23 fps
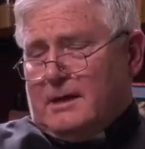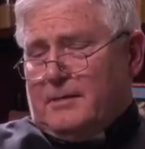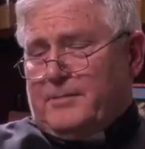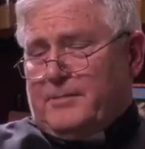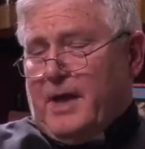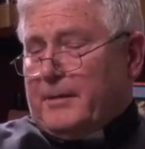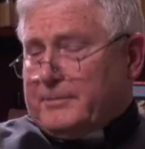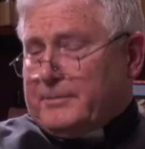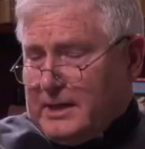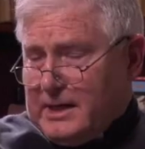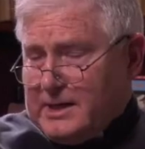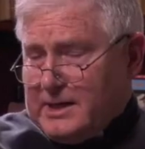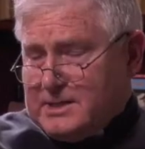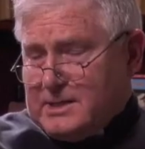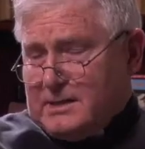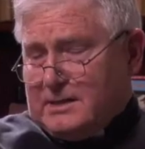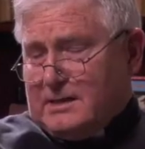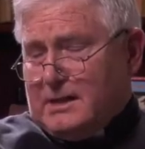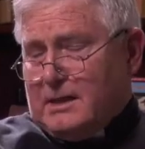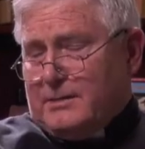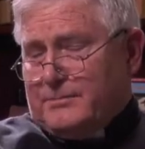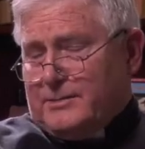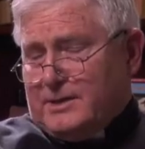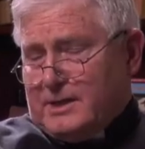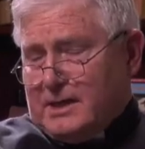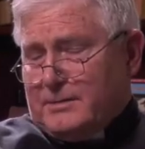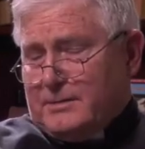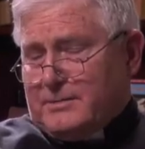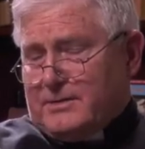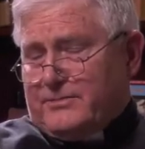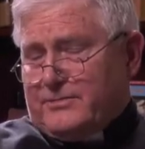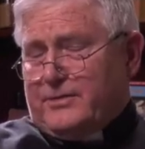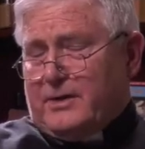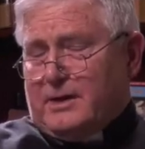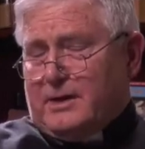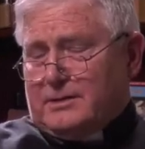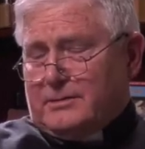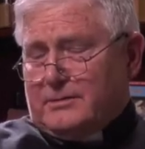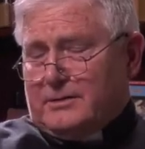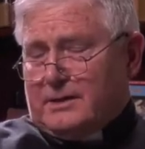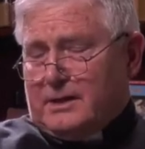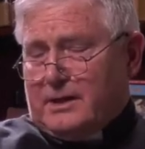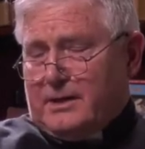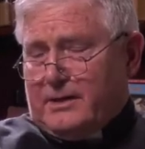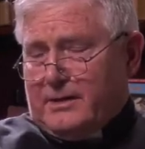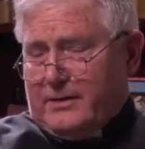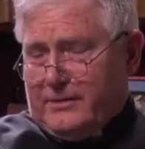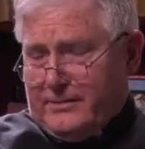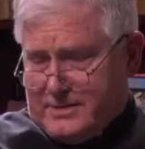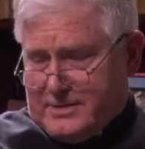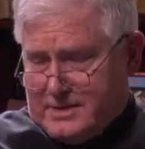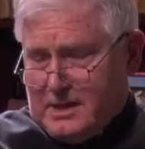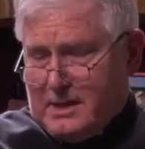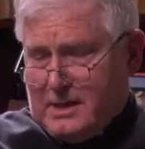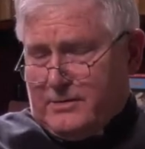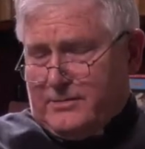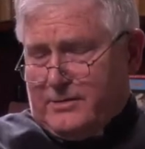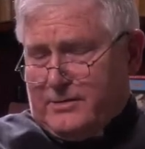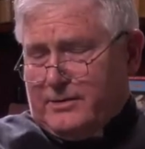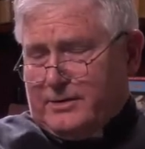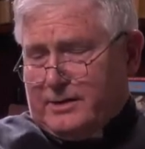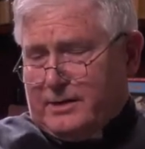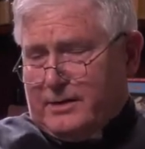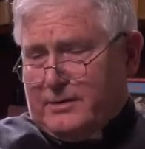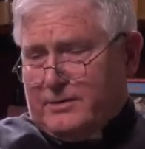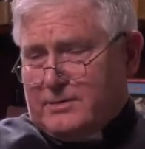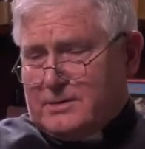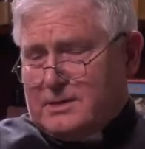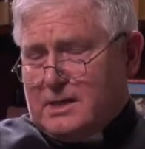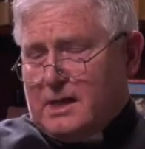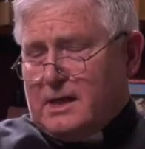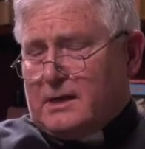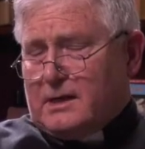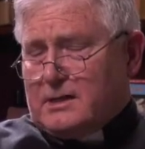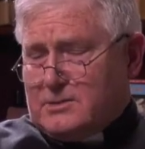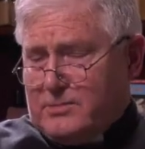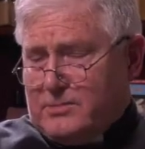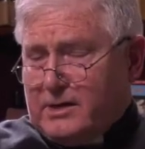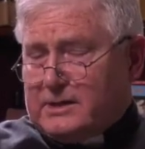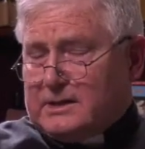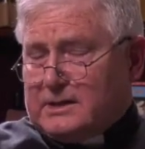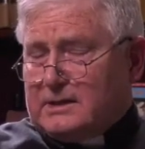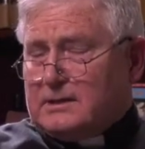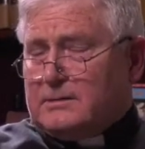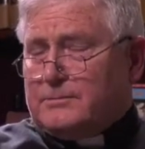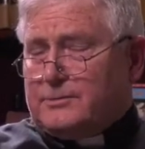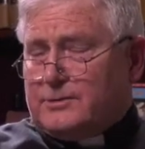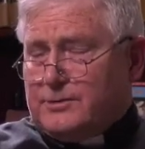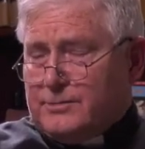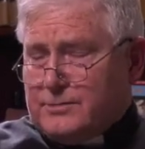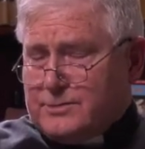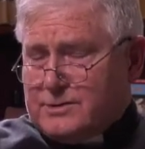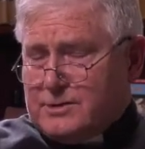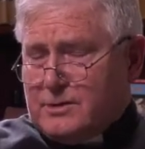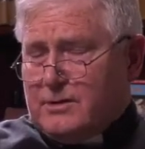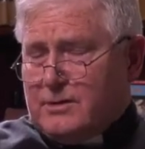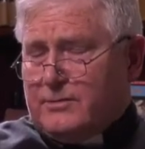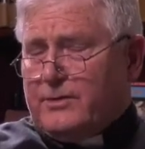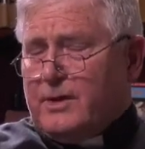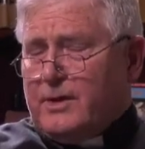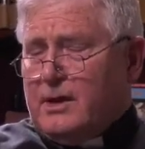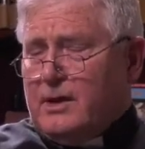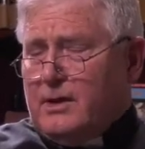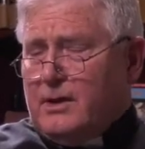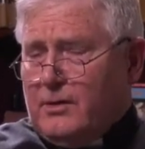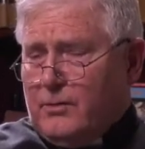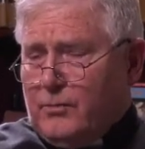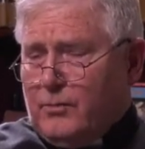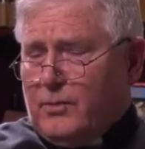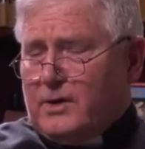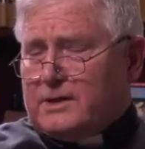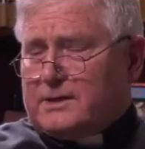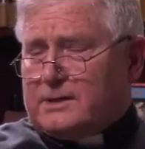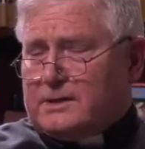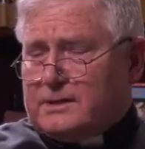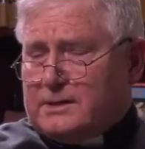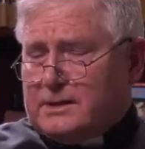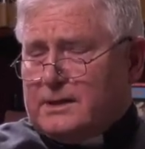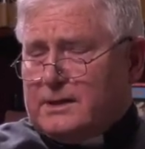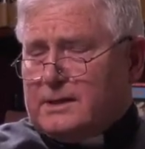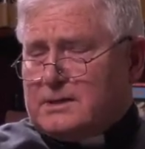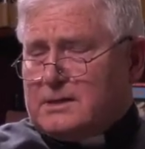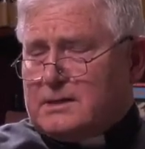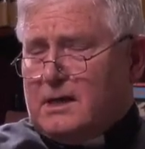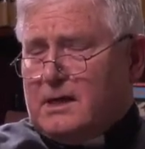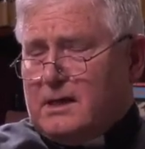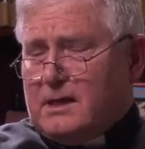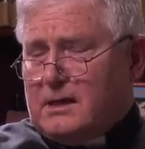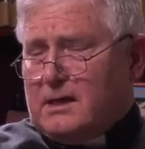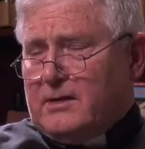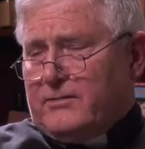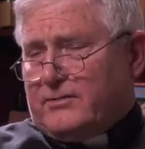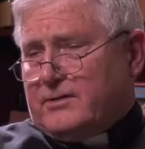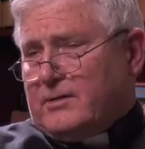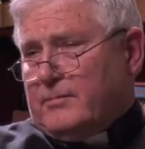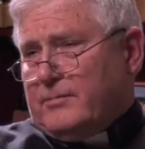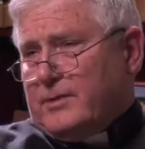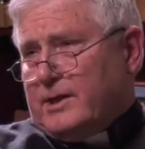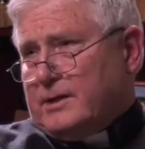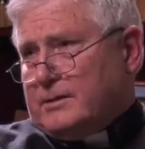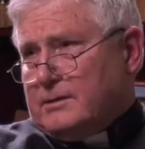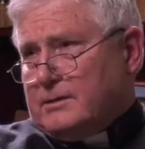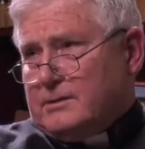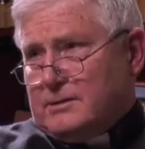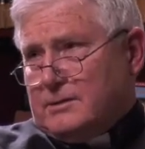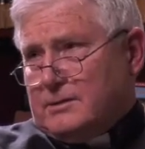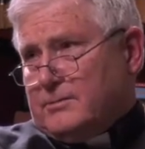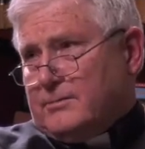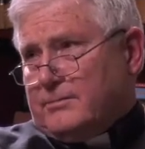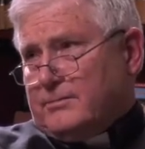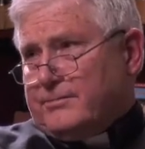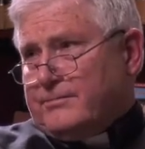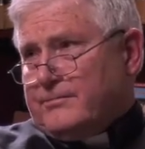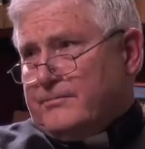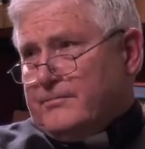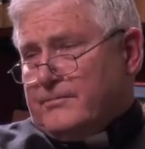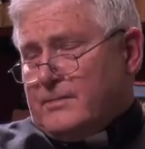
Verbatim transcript: baptizing them in the name of the Father and the Son and the Holy Ghost, and instructing them to observe what things I have commanded you.